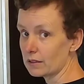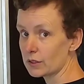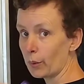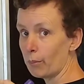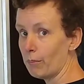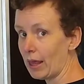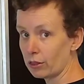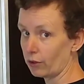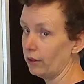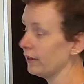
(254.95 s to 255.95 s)
So
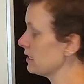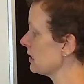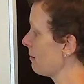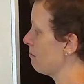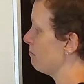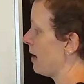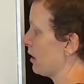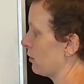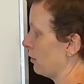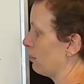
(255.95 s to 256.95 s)
methyl, this is a
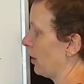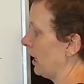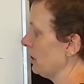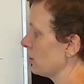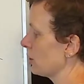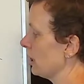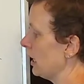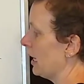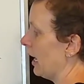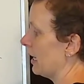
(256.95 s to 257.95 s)
methyl branch,
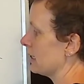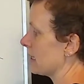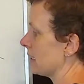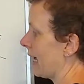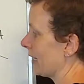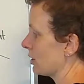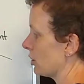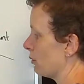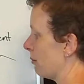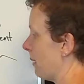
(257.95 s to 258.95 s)
and it's
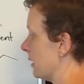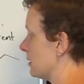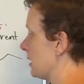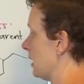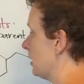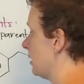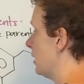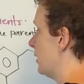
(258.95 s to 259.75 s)
attached to a benzene.